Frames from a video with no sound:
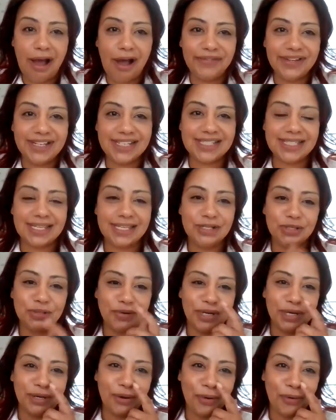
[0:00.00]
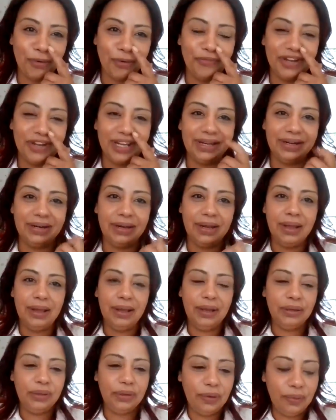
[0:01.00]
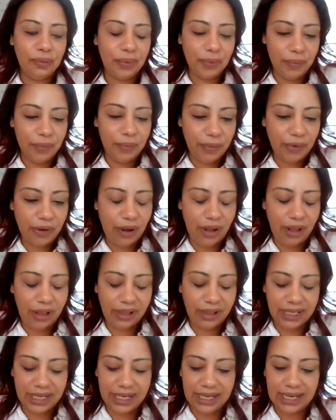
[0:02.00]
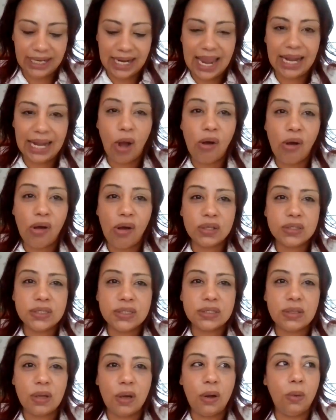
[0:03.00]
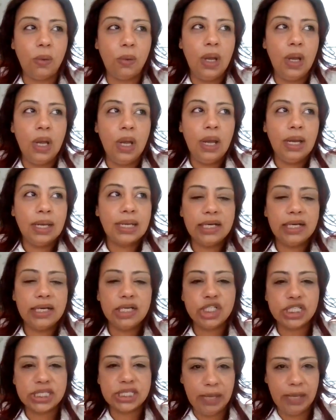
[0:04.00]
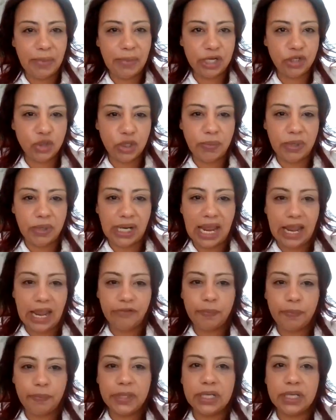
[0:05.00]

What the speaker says: obviously, during COVID, when we were all in, and also kind of just keep my dream alive.